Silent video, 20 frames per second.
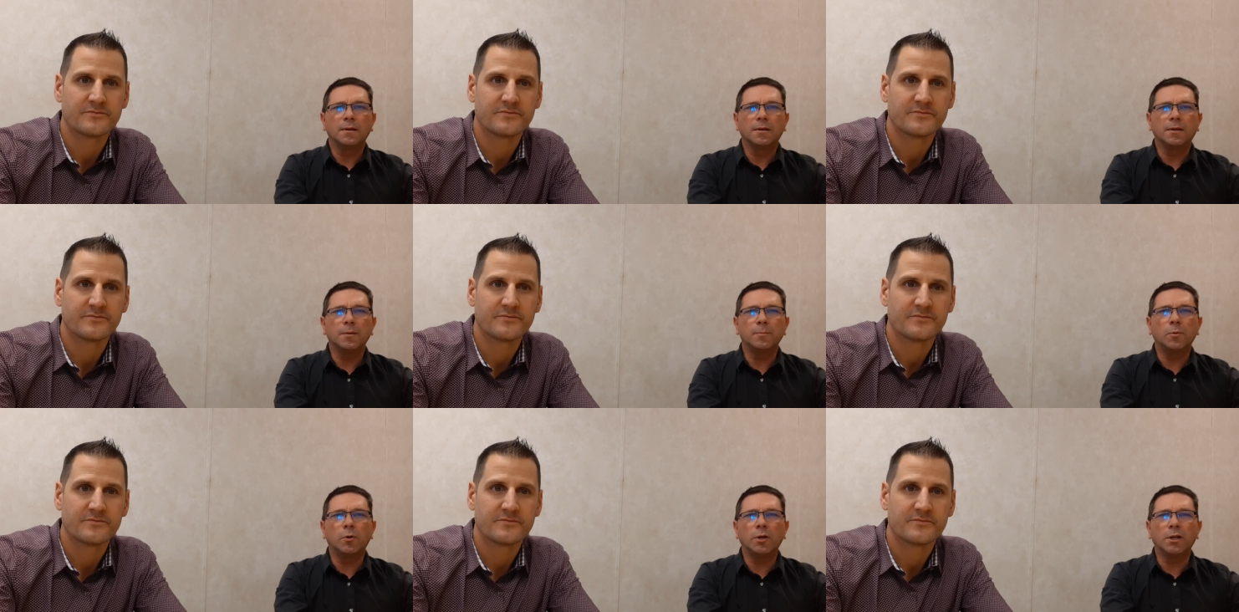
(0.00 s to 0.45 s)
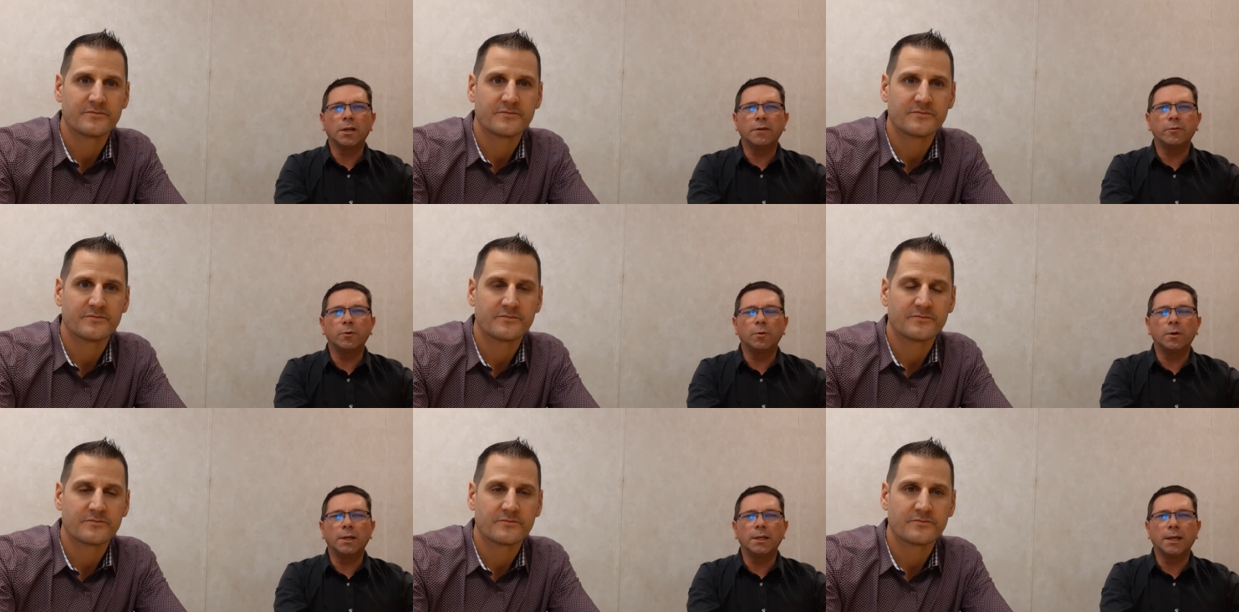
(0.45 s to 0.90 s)
Speaker 1: Good morning,
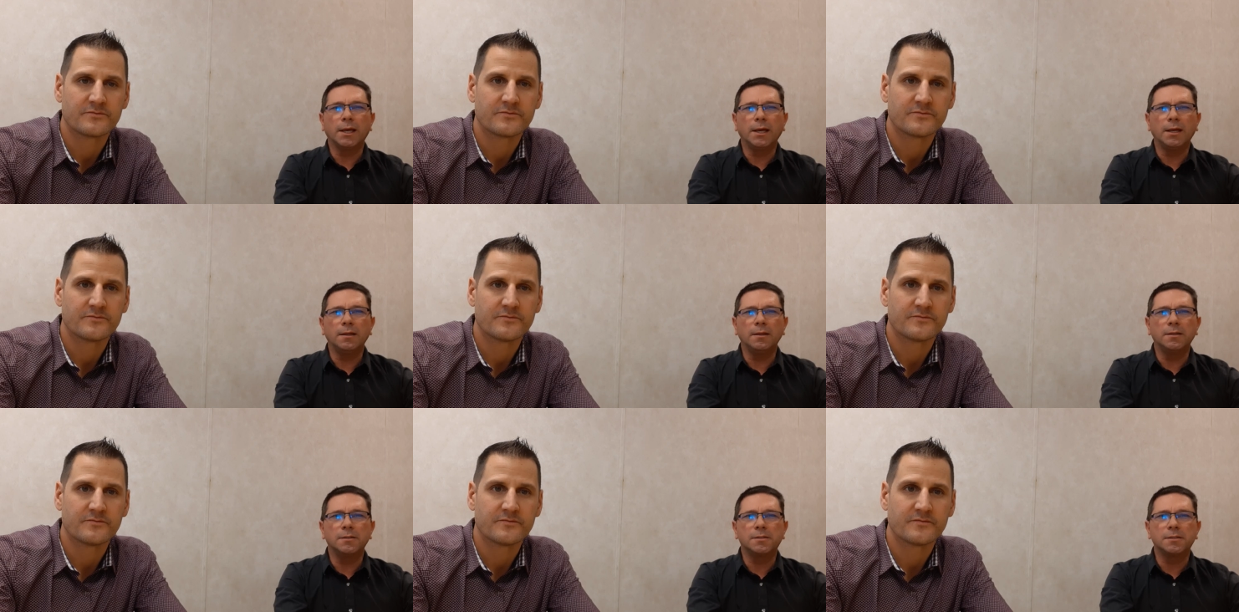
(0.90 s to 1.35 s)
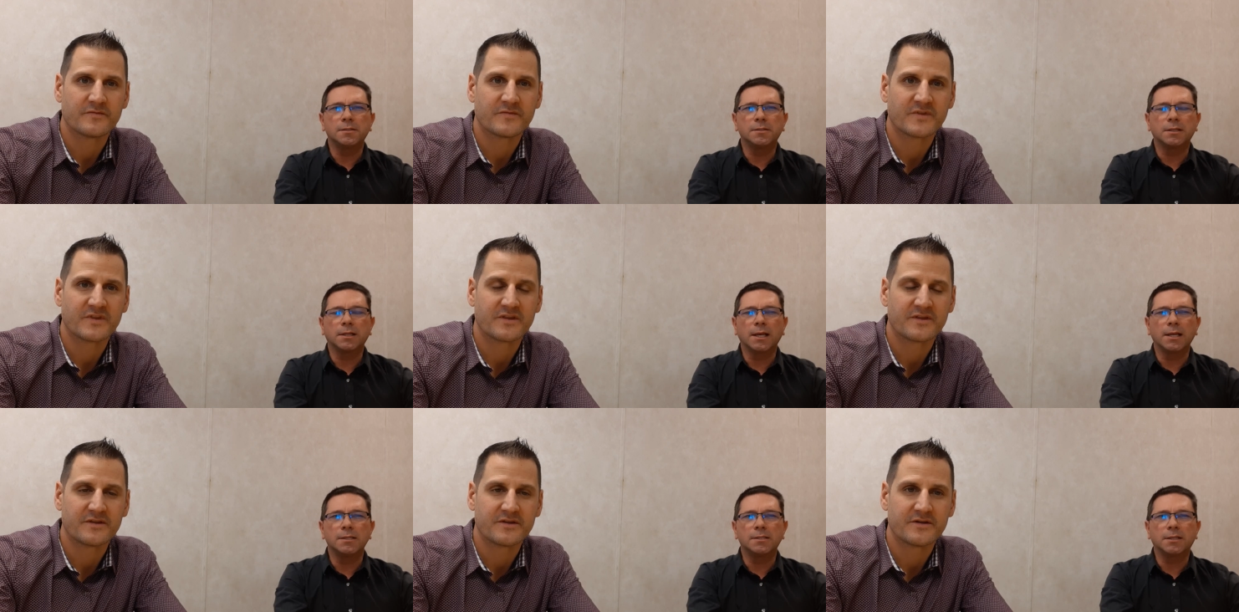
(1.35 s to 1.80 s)
everyone, again. This is
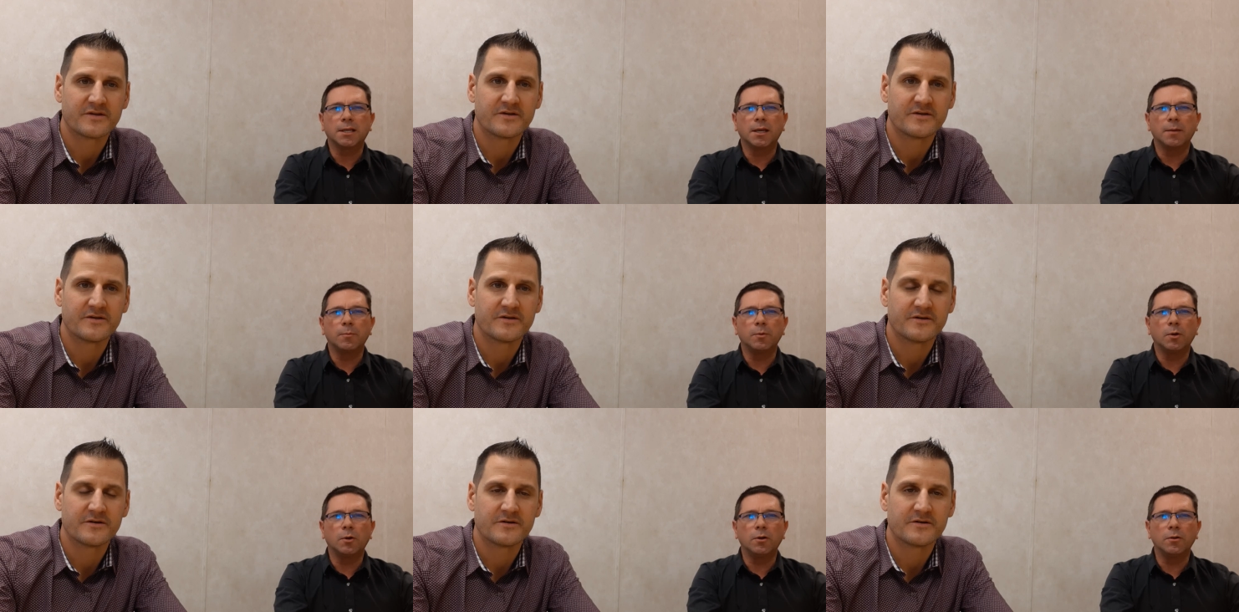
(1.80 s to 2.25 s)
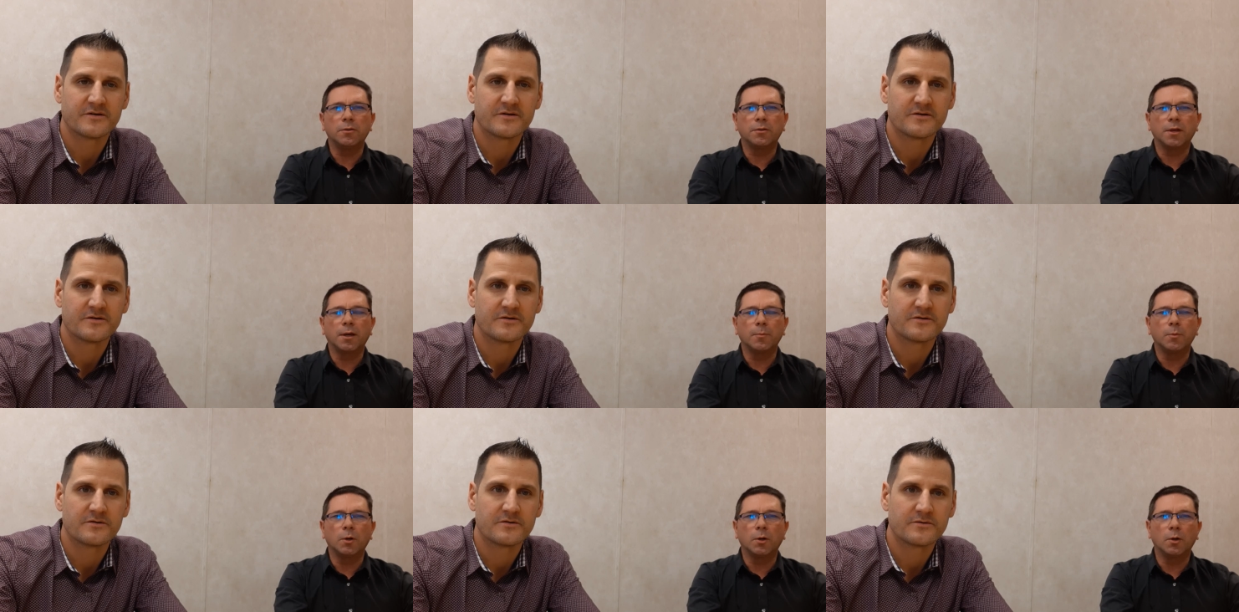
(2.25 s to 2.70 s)
Landscape North.
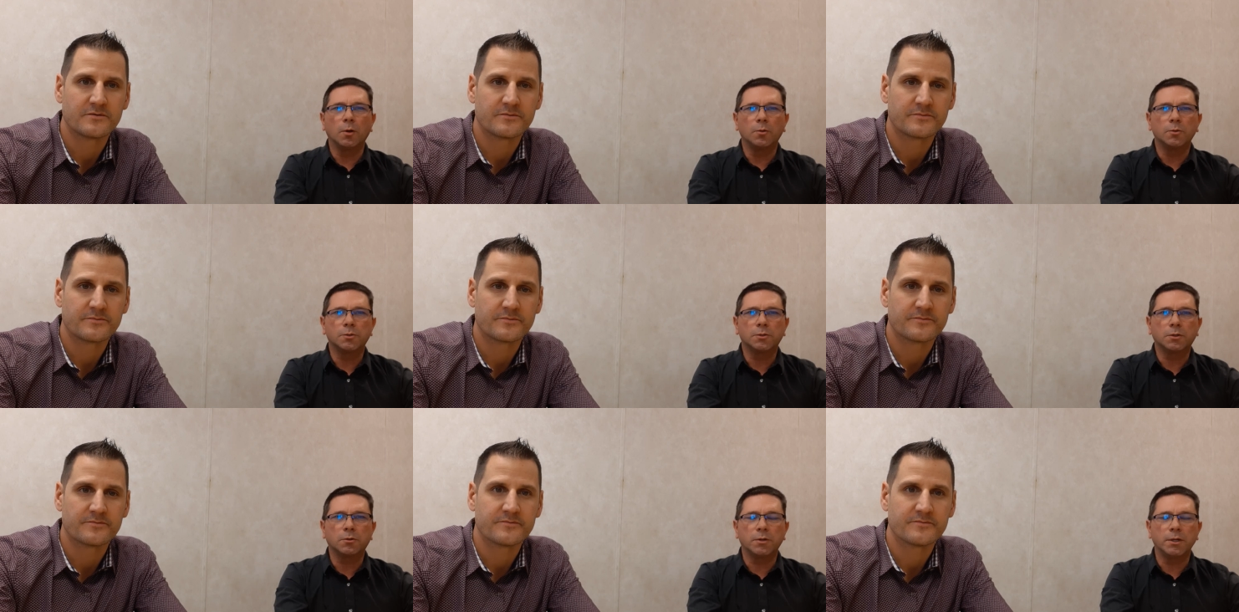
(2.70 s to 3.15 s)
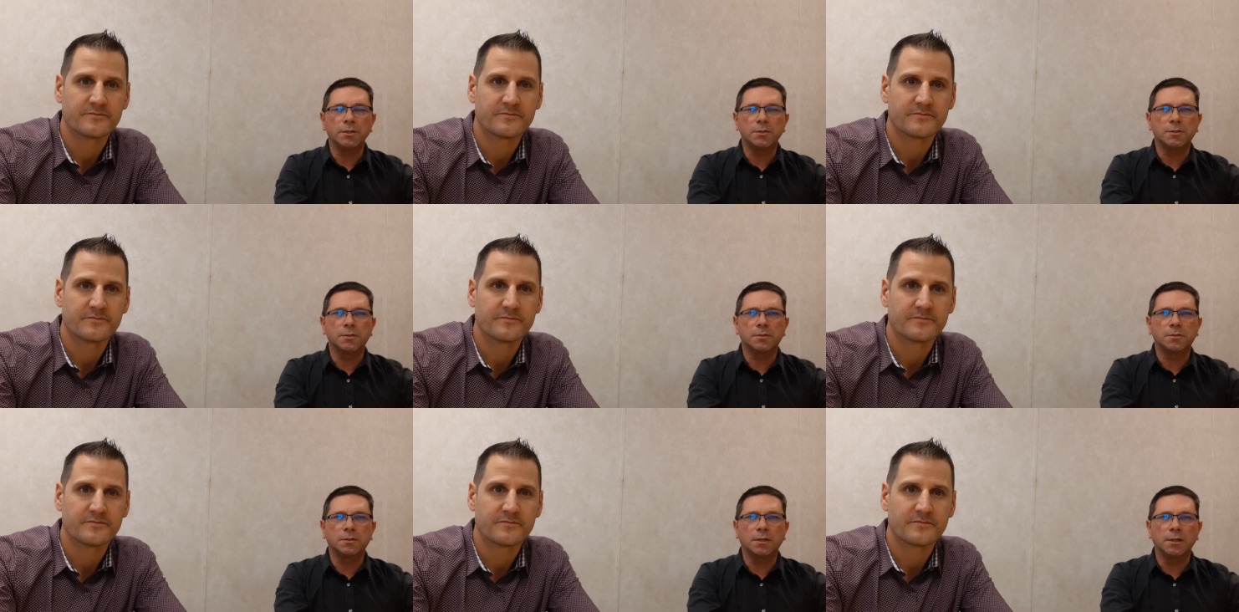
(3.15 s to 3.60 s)
I'm your host,
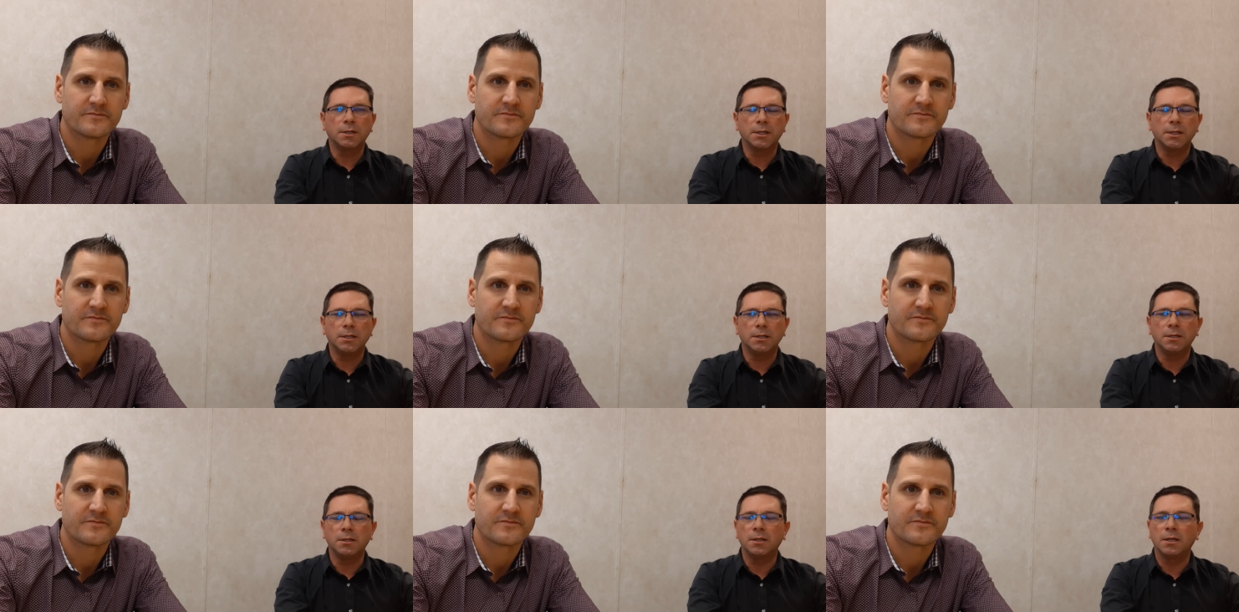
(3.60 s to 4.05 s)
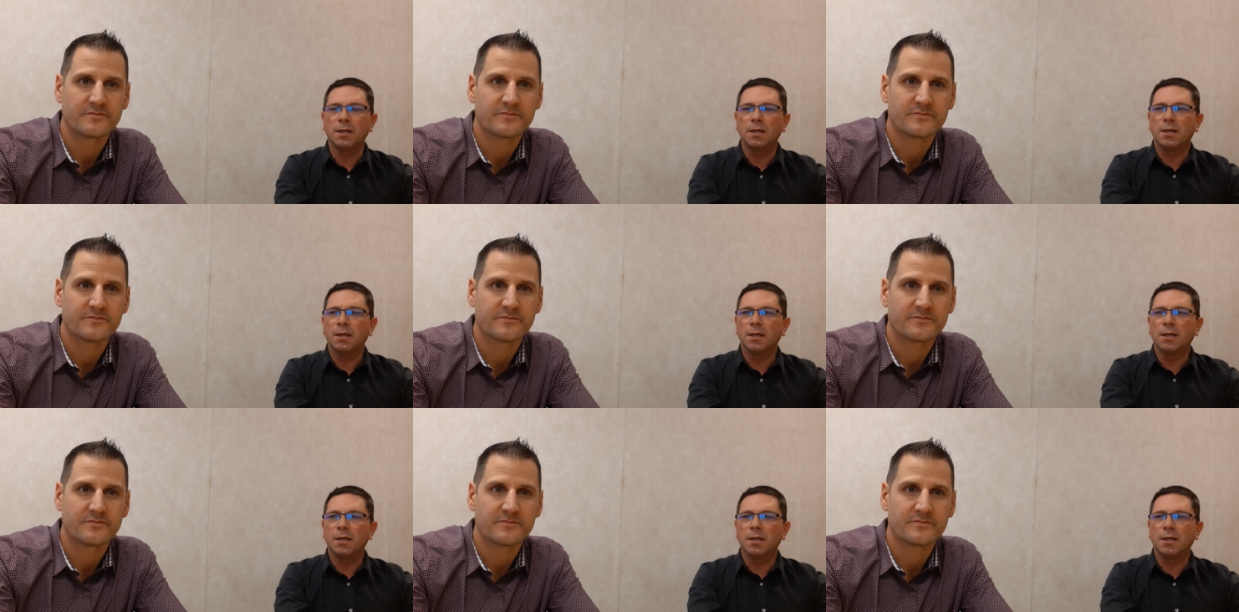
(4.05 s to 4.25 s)
Chris Duncan.